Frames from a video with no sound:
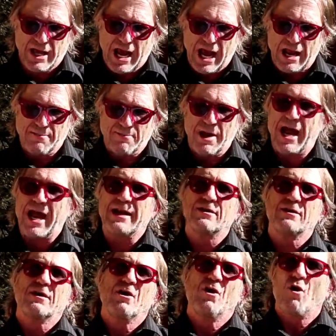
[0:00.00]

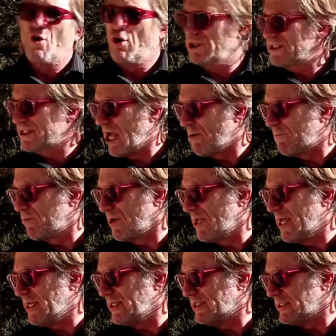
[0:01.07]
And also
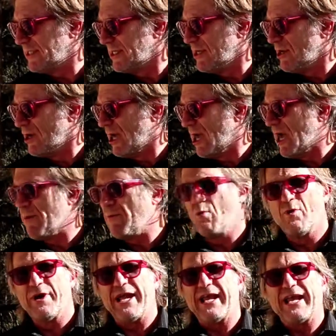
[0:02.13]
please,
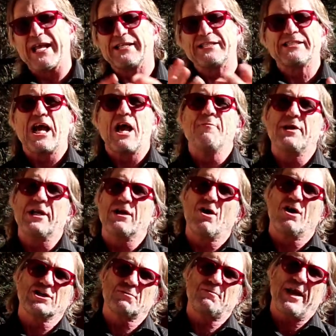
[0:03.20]
we get so many
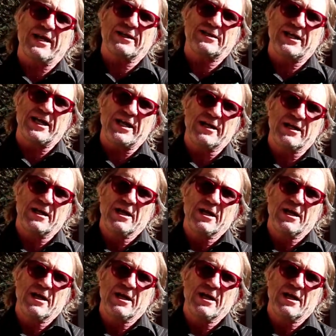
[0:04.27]
lost pets in,